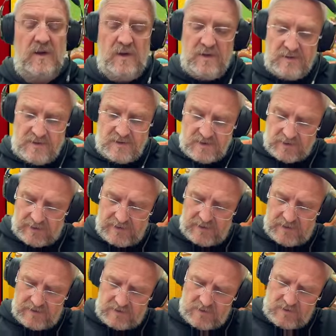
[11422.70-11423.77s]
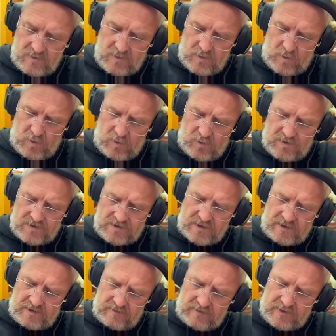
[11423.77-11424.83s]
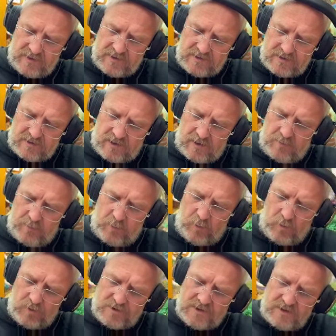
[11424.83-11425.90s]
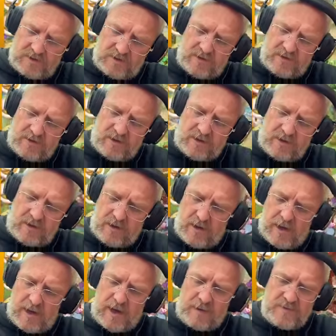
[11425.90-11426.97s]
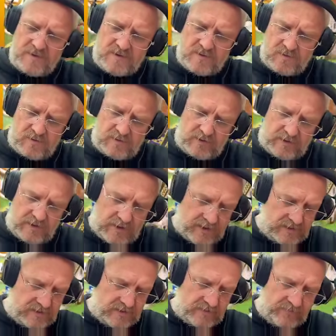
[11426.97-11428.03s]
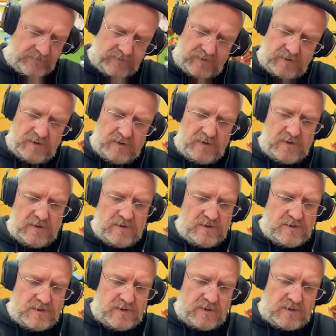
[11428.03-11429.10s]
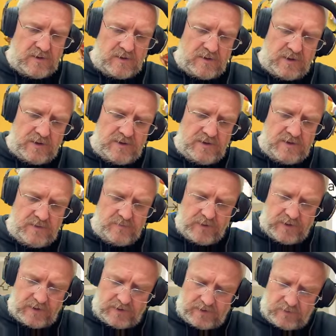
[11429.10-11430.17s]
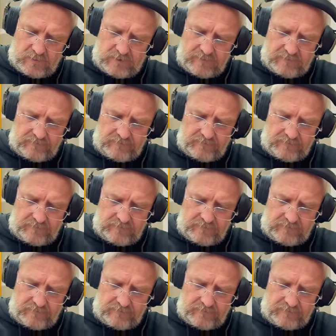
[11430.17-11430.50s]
Did I get the new horse decoration? I bought it in the App Store, yes. So I did buy that one.